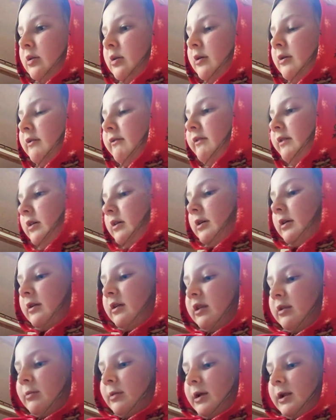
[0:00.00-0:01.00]
Do a very
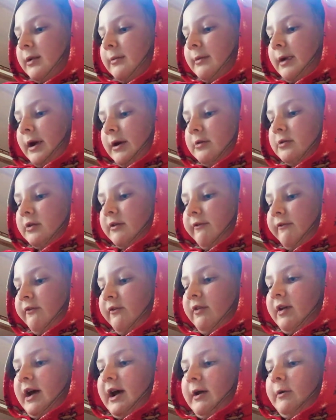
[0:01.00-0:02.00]
small amount
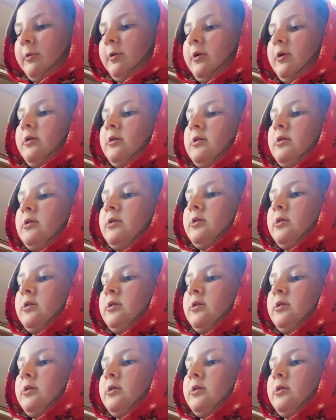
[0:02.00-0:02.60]
of flour